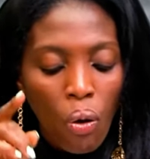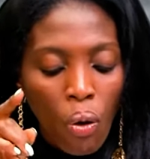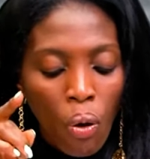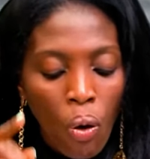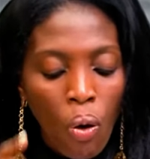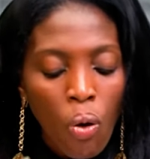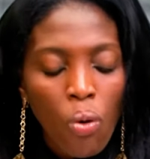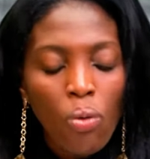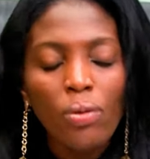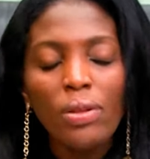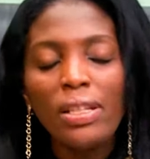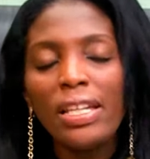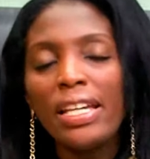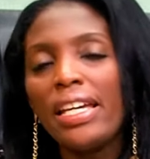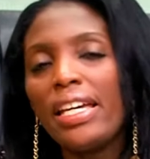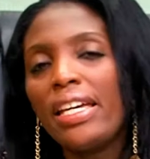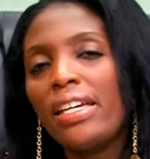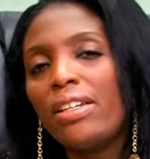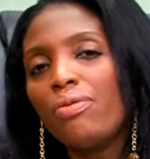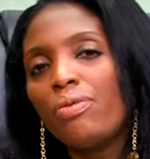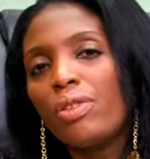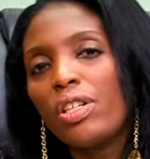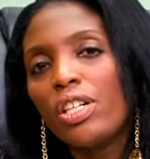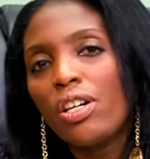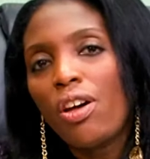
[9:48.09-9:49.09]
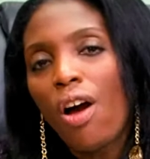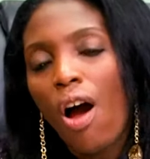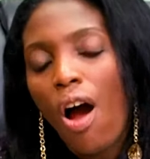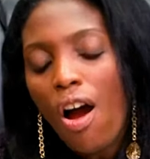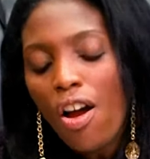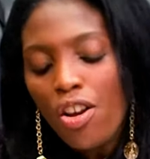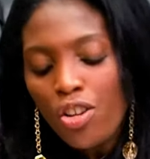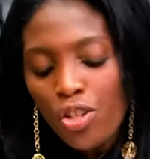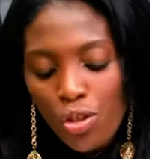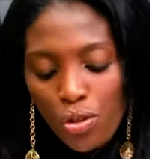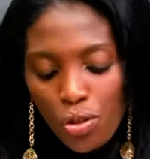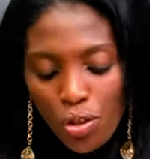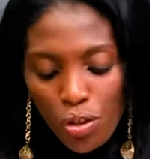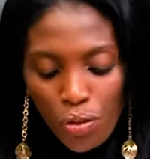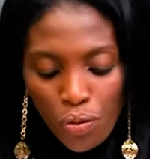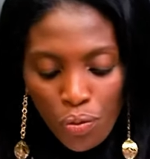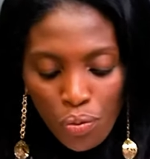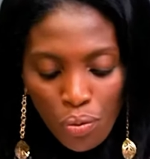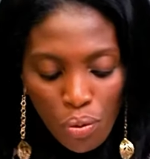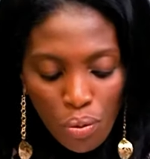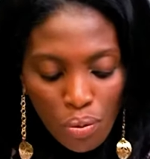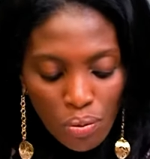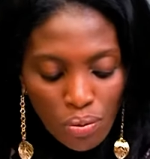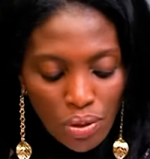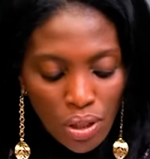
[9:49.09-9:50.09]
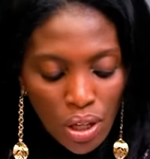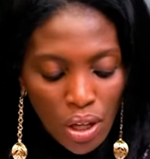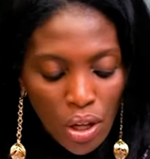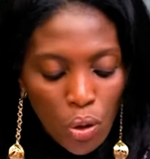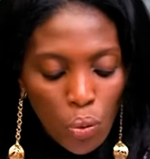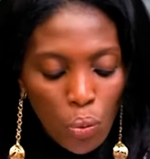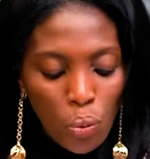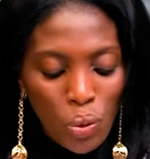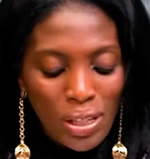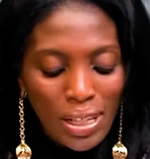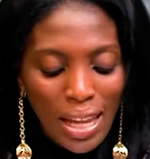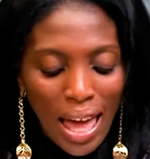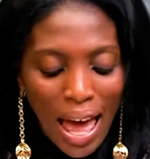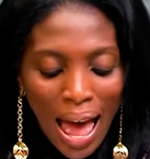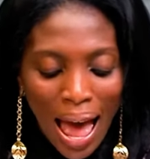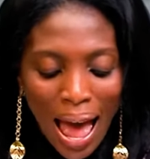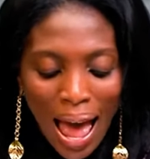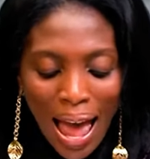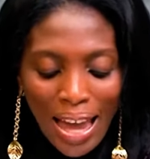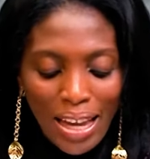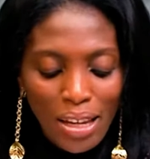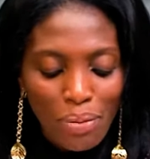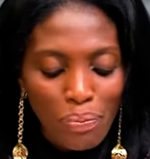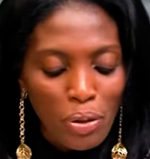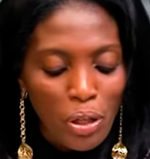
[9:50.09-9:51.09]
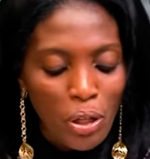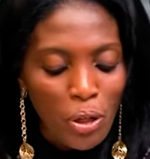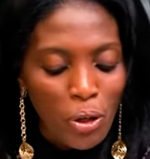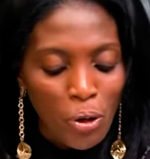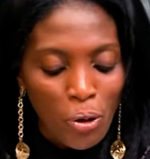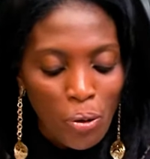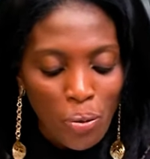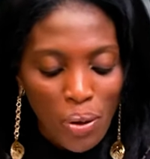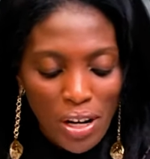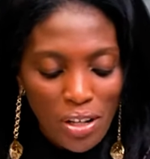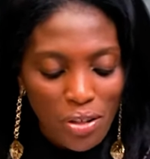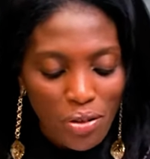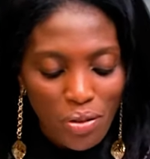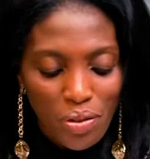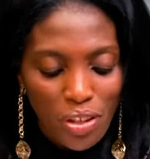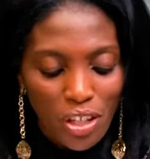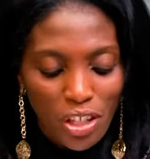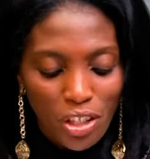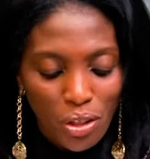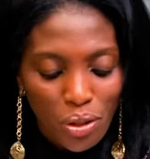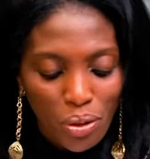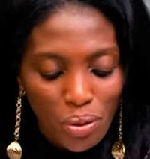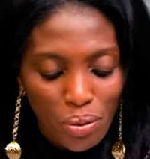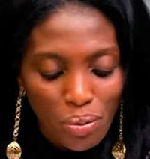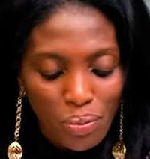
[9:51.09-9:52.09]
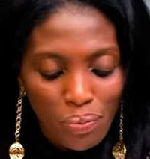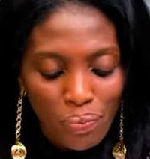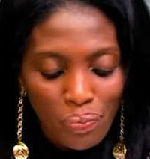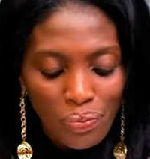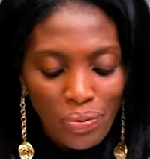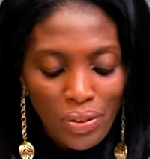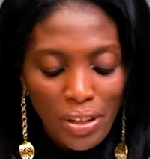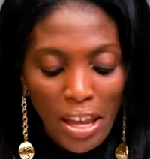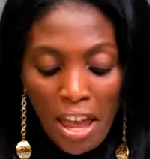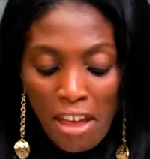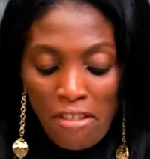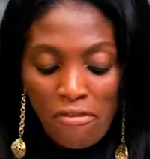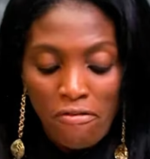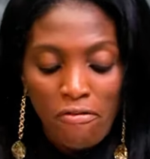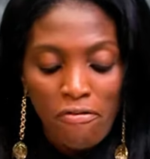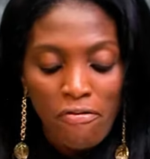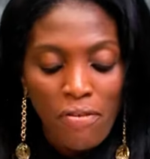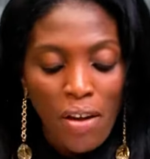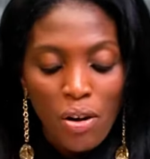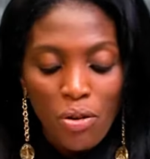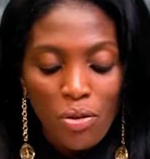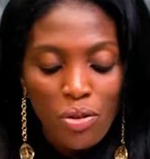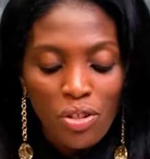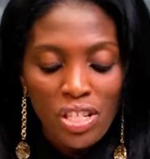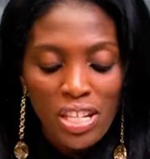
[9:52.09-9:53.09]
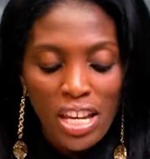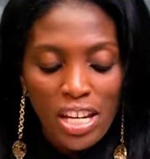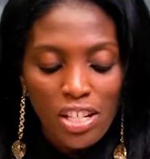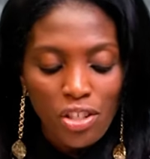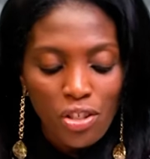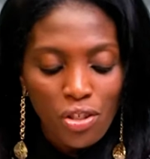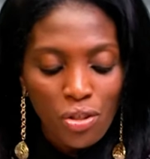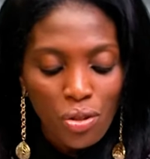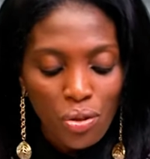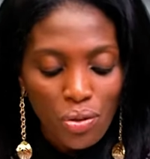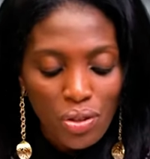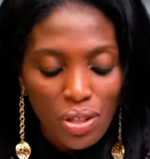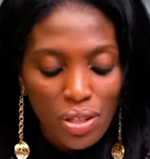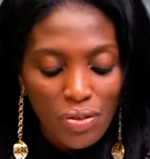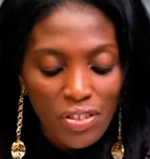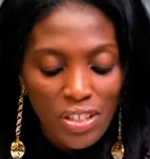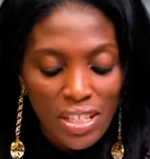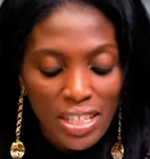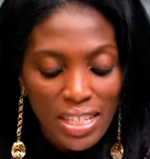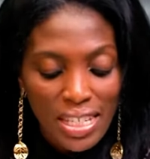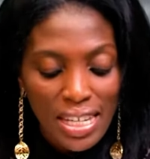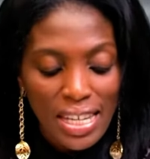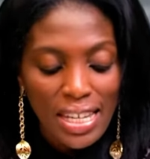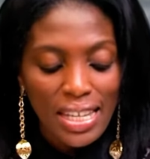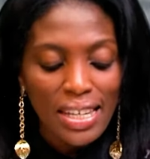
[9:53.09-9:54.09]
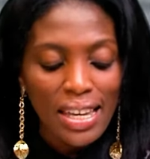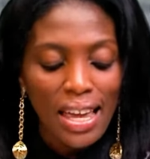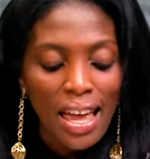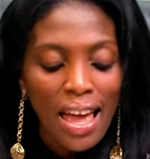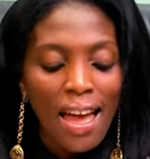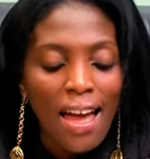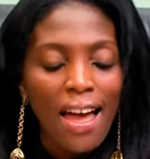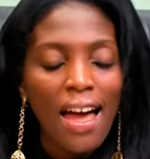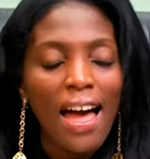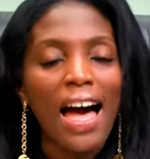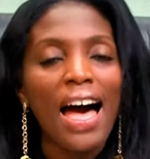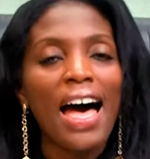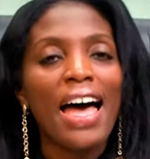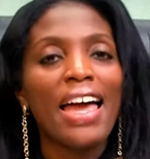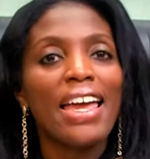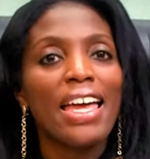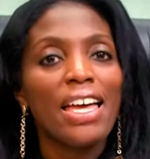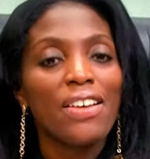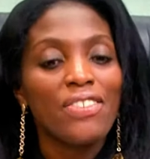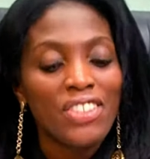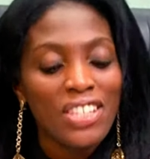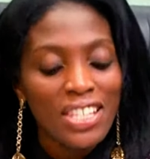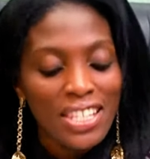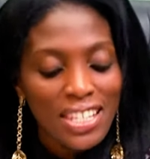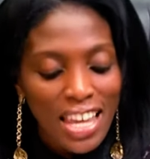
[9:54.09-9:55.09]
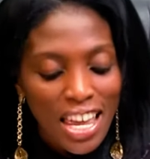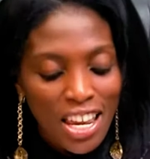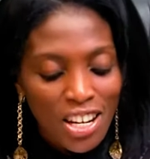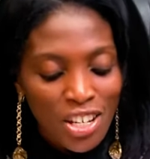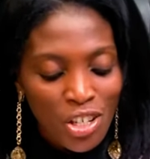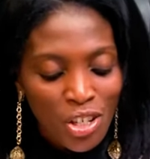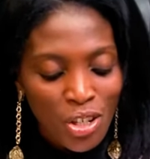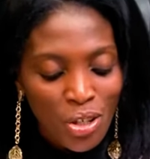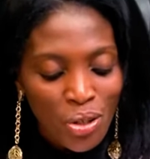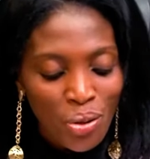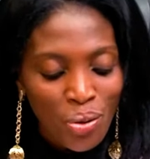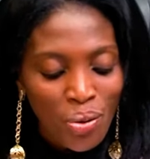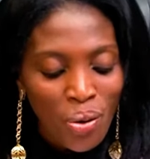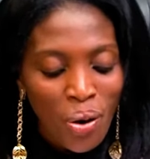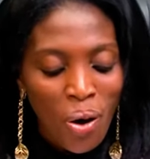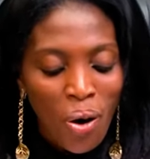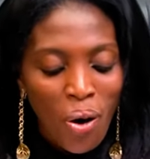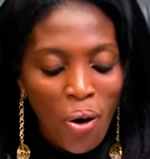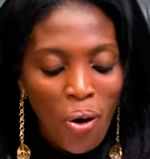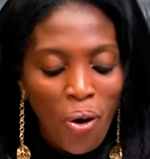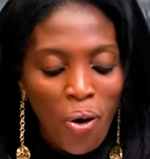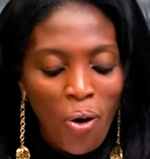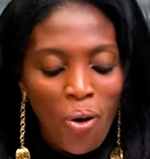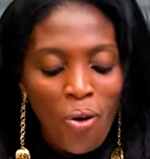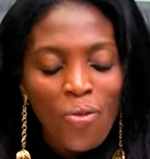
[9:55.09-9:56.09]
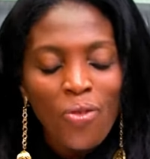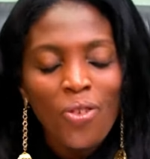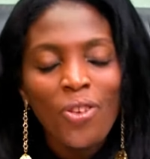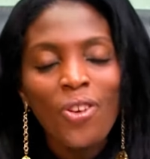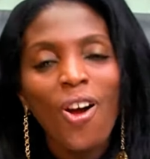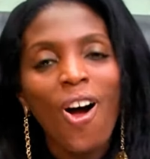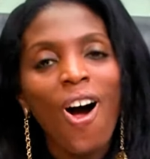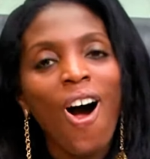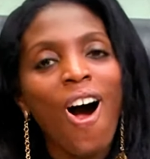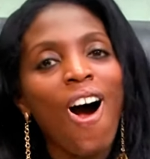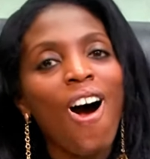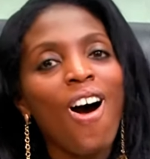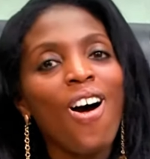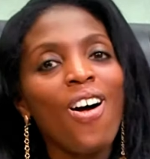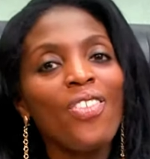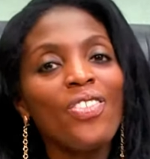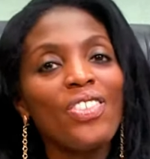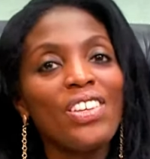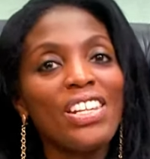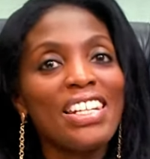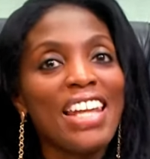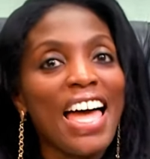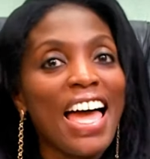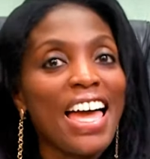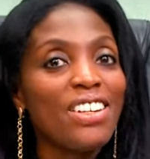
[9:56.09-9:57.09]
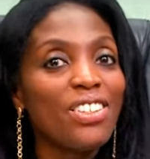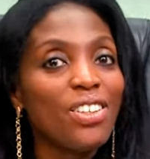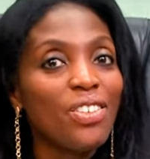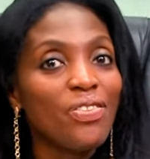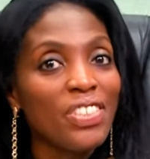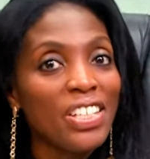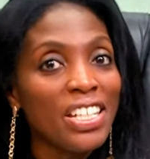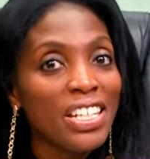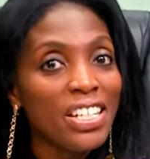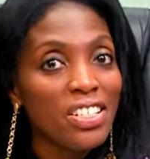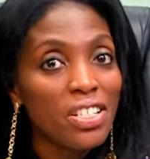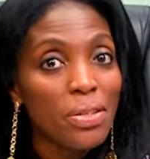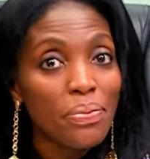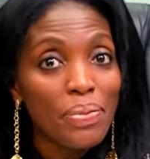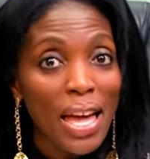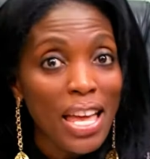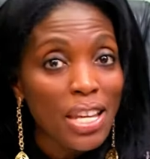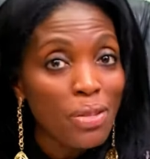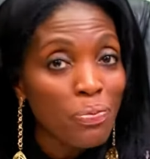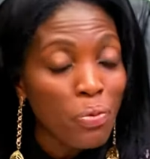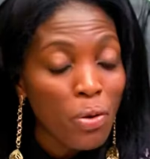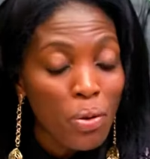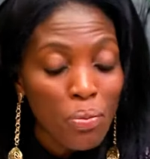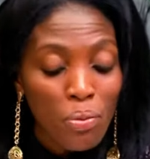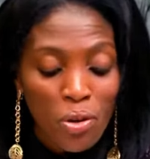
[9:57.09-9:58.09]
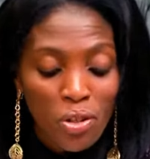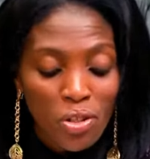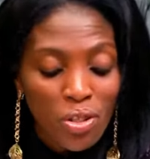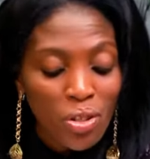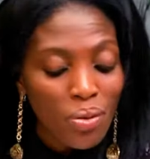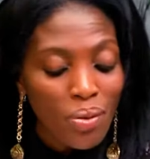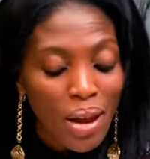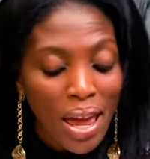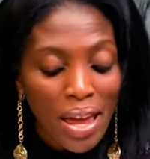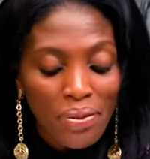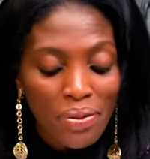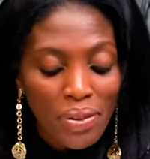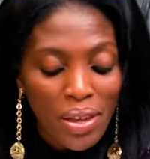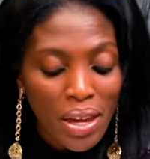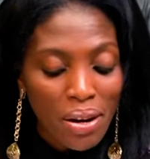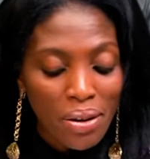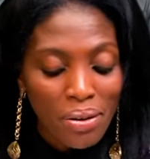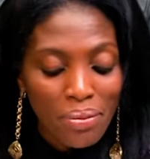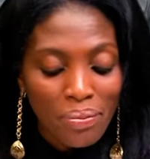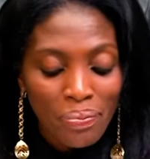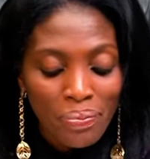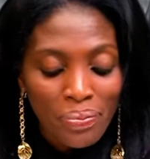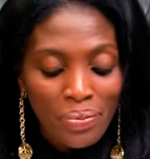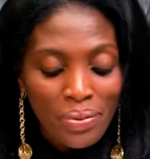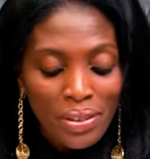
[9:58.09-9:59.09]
Only in regard to the throne will I be greater than you. And Pharaoh said to Joseph, See, I have set you over all the land of Egypt. That's promotion right there.